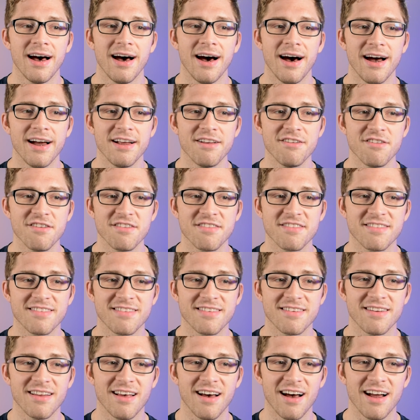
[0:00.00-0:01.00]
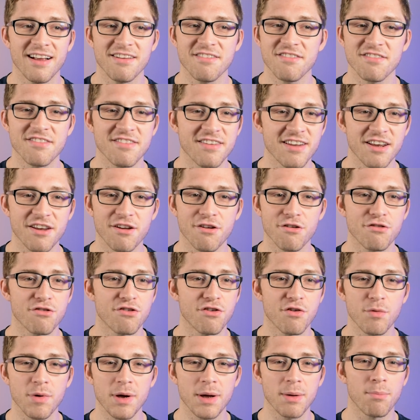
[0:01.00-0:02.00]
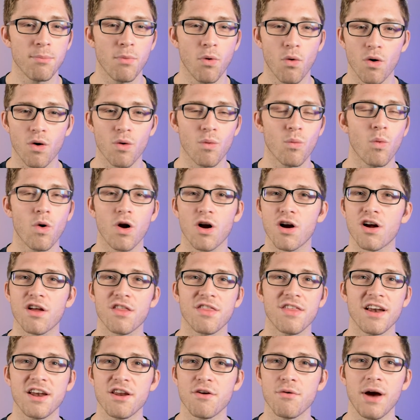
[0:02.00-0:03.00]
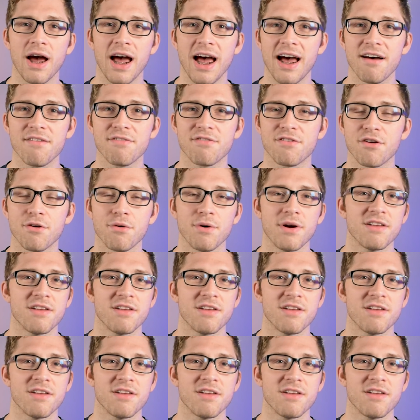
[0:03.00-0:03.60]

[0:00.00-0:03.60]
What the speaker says: I just think you're doing more work than you have to.